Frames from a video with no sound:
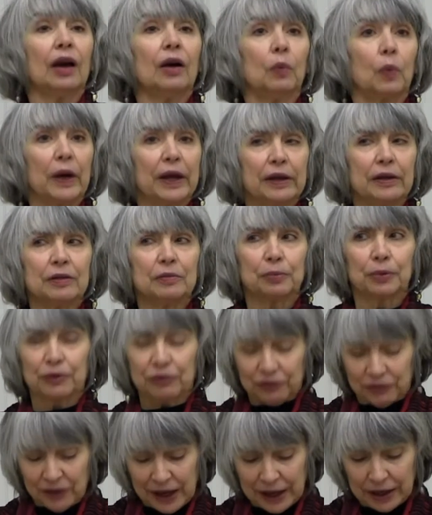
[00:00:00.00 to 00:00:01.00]
When
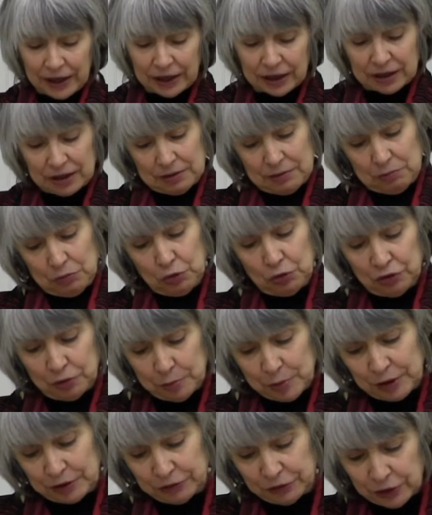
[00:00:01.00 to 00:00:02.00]
prophetic
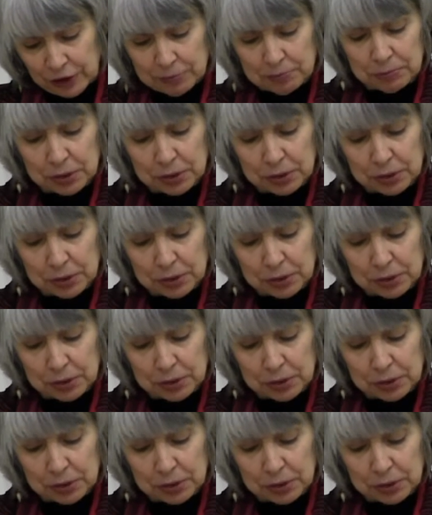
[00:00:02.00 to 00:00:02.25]
movement from